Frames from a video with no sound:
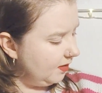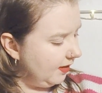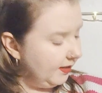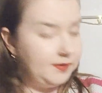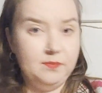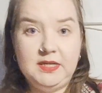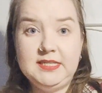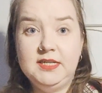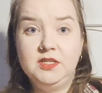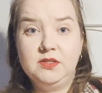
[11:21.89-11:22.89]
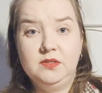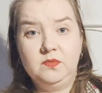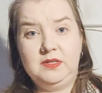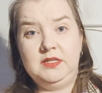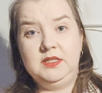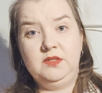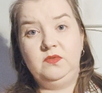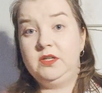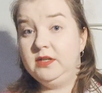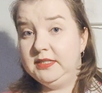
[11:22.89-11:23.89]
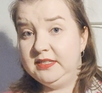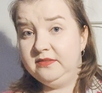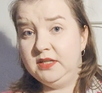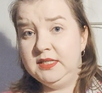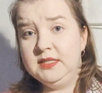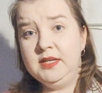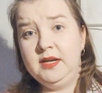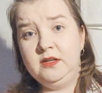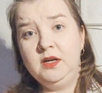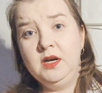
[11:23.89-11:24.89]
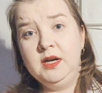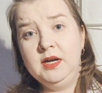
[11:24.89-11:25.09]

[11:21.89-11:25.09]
like my tension was very different here